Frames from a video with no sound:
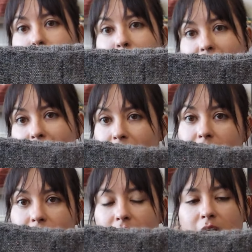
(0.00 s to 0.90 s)

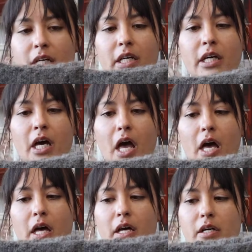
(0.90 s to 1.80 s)
back.
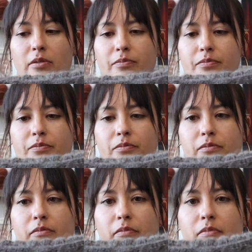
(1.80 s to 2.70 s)
And
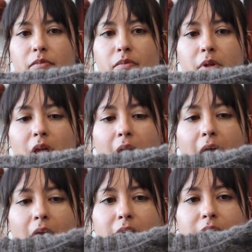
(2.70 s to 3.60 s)

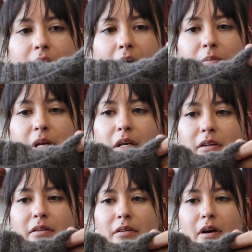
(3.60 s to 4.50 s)
I
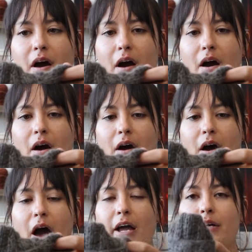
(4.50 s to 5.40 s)
mean,
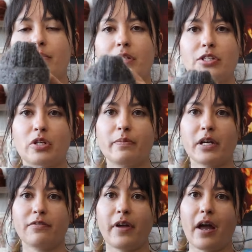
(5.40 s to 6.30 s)
I am such a
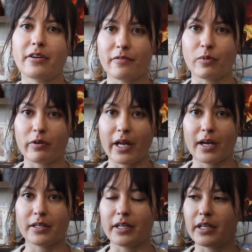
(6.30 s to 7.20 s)
big fan of
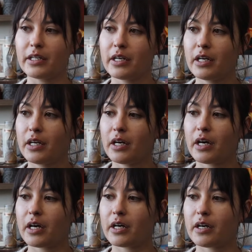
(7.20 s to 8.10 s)
Mareka knit.
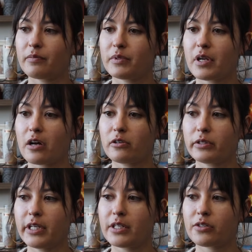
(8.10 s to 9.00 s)
Not
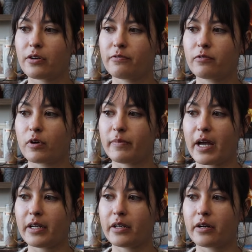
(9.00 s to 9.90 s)
only is her
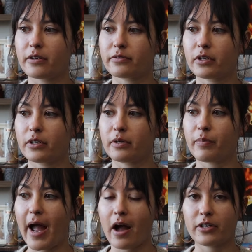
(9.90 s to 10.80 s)
formatting of her
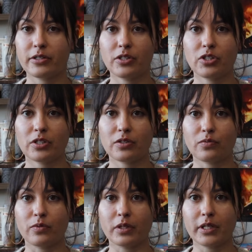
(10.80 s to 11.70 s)
patterns just
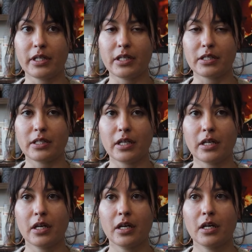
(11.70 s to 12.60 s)
really
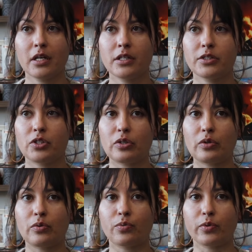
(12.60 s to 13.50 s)
easy
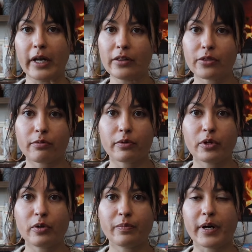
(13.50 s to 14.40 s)
to read
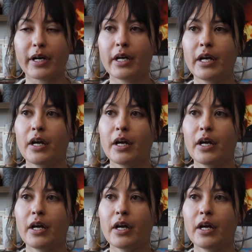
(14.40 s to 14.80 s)
through, but